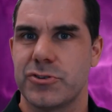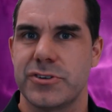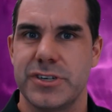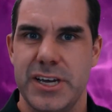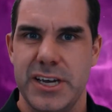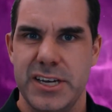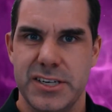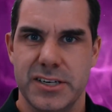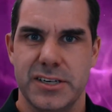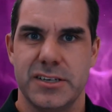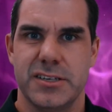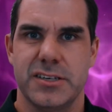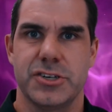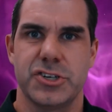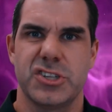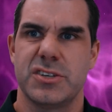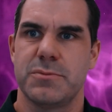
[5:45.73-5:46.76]
strategic
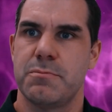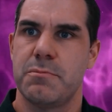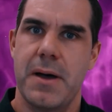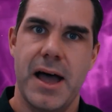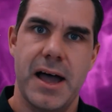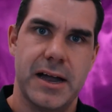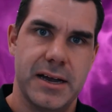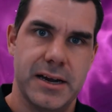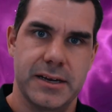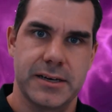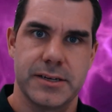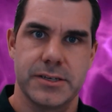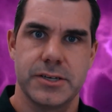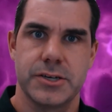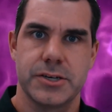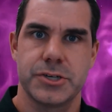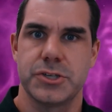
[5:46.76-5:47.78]
decisions, marketing
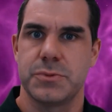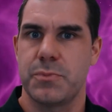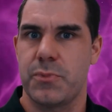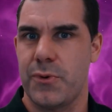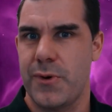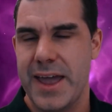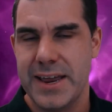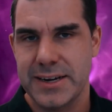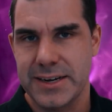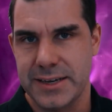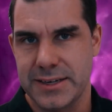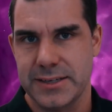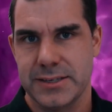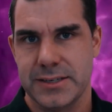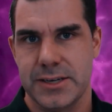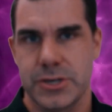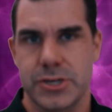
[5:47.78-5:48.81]
decisions, branding
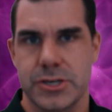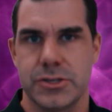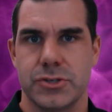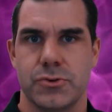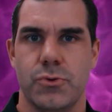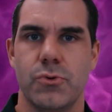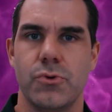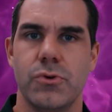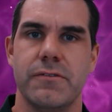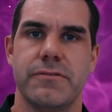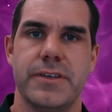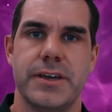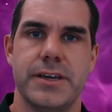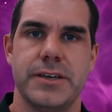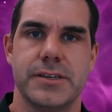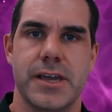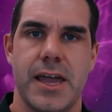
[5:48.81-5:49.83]
decisions, all of
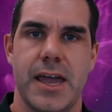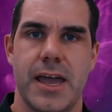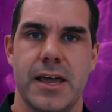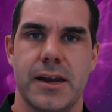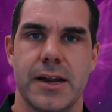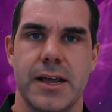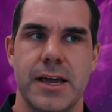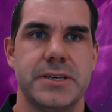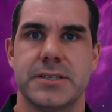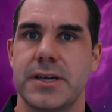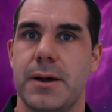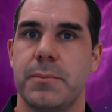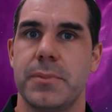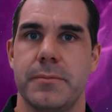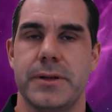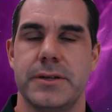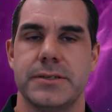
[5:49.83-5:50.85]
these can be
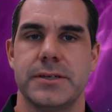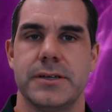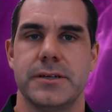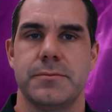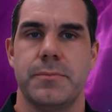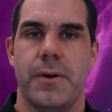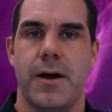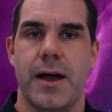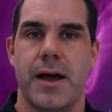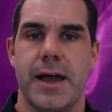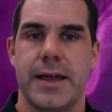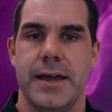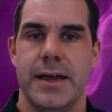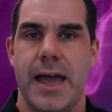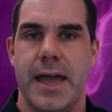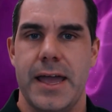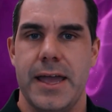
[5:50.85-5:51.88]
supplemented by
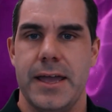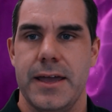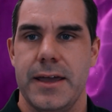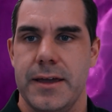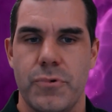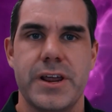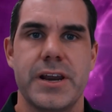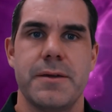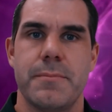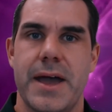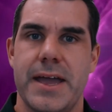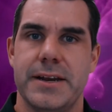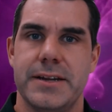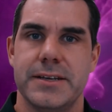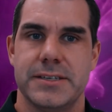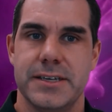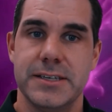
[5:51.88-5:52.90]
a
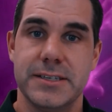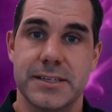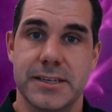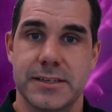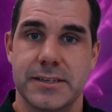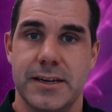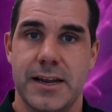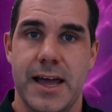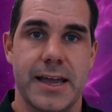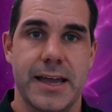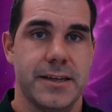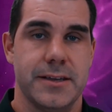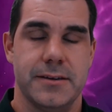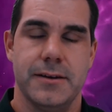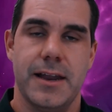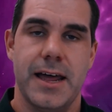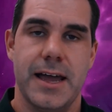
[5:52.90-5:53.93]
ready-made assistant like,
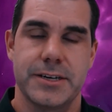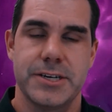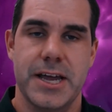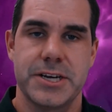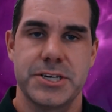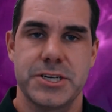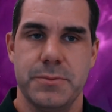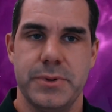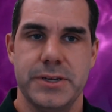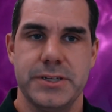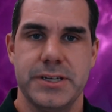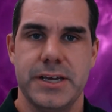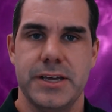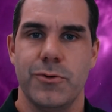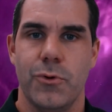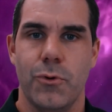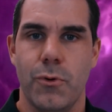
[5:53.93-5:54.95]
like
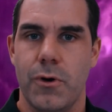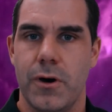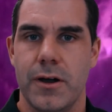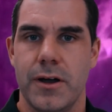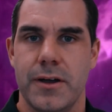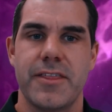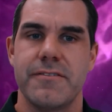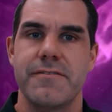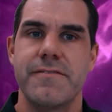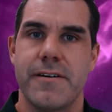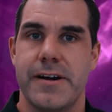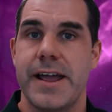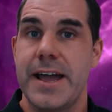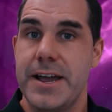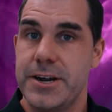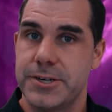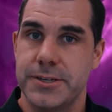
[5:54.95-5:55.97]
ChatGPT or other
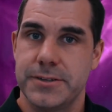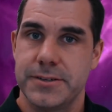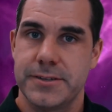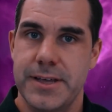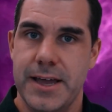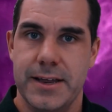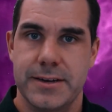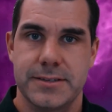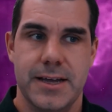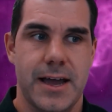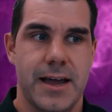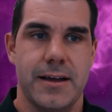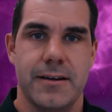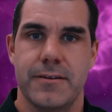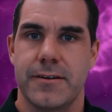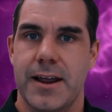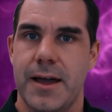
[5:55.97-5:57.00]
variations that
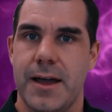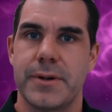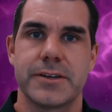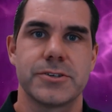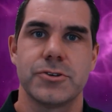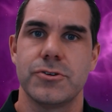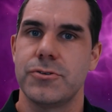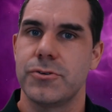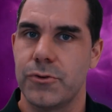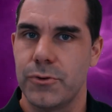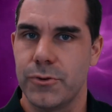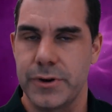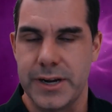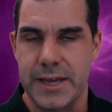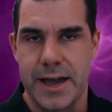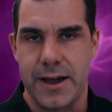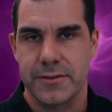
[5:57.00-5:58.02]
are coming soon or
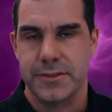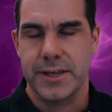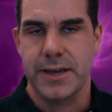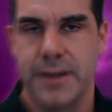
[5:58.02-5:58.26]
already out